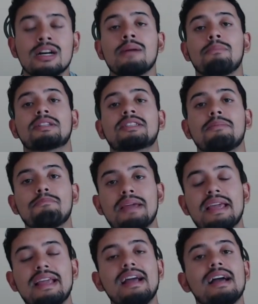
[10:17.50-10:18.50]
but to
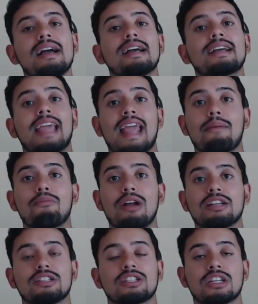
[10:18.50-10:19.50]
me, Cam
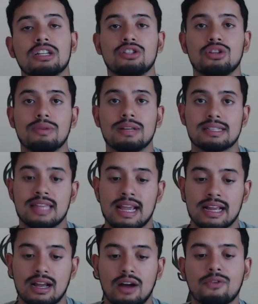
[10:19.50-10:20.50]
Reddish is going to do his thing.
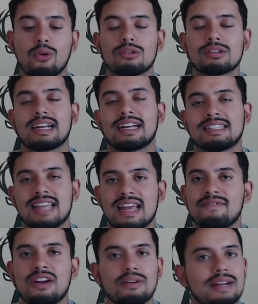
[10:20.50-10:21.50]
Of course, like I
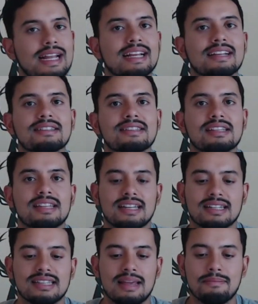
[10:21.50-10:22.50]
said, very inconsistent
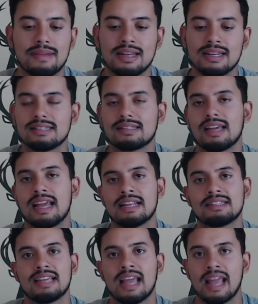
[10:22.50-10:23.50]
in his
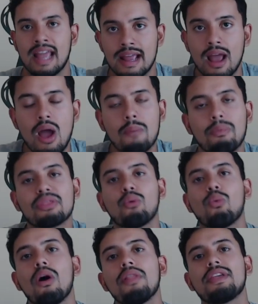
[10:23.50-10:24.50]
NCAA. But the
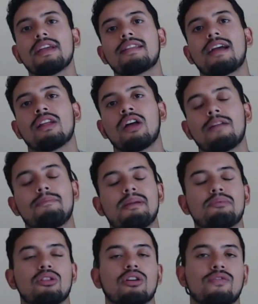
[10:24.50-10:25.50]
one thing that a lot of
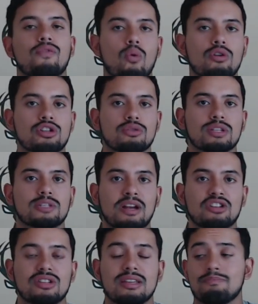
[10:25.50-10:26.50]
people look forward to,
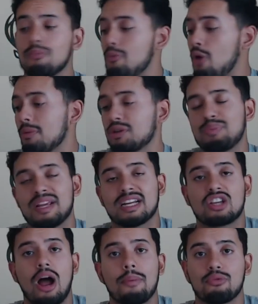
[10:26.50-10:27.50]
especially almost being a
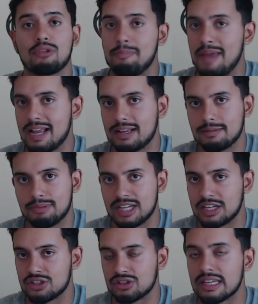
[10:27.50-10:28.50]
top 3 pick
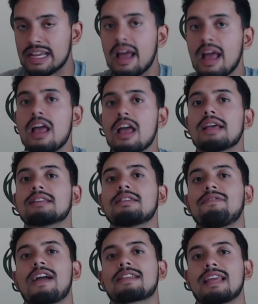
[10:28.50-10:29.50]
potentially, is the
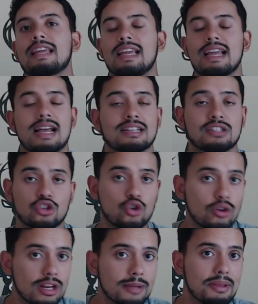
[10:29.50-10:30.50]
fact that he has the
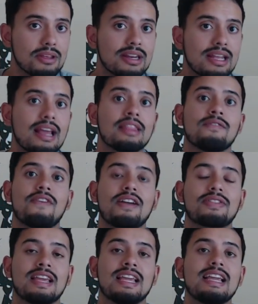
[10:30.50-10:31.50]
shooting ability and the fact
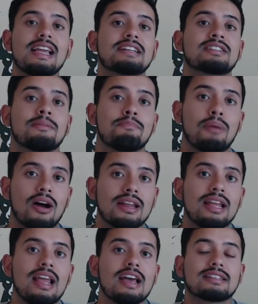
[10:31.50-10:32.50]
that he has the
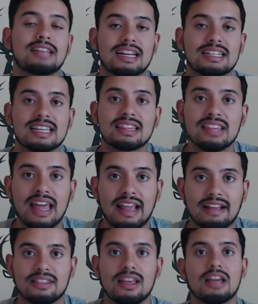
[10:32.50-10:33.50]
body, size, and
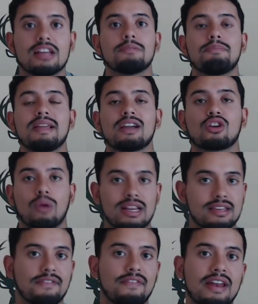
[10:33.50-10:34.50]
length to be a great
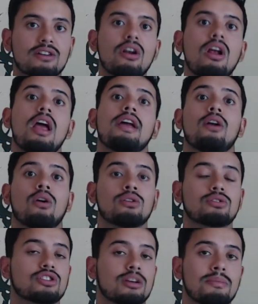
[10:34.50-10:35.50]
defender and
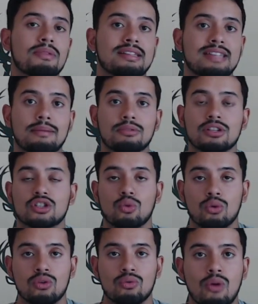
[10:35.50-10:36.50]
also someone that's able to
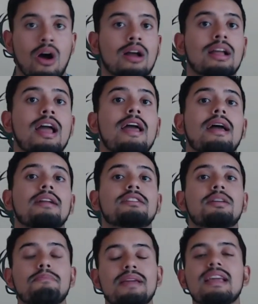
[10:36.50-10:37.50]
score the rock. And to
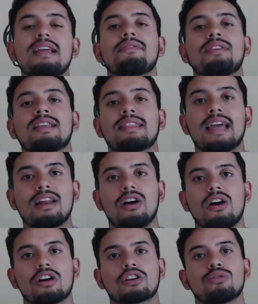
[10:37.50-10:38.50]
me, if the Atlanta
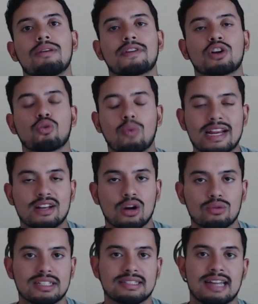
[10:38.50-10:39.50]
Hawks, who have a great
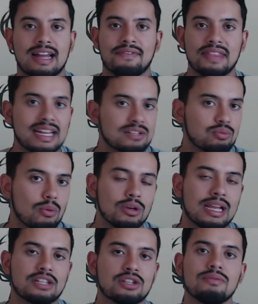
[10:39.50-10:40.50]
coaching staff, and that's what we'll
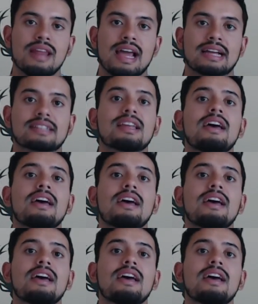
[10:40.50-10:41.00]
get to next,